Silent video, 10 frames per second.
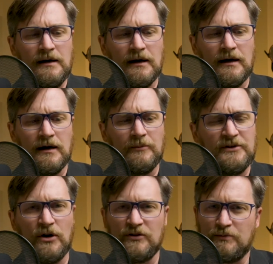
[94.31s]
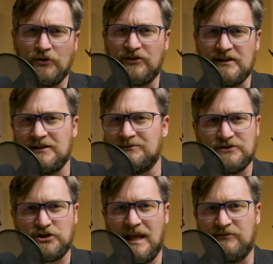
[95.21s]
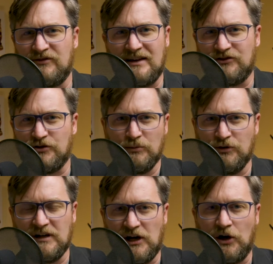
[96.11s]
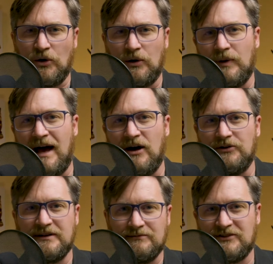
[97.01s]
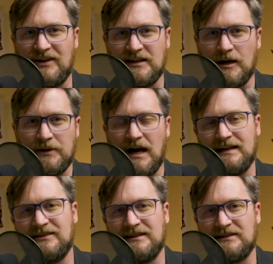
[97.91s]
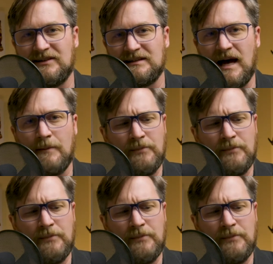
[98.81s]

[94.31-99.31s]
It's mostly schlep fest. You're moving gear around and setting up lights and things like that.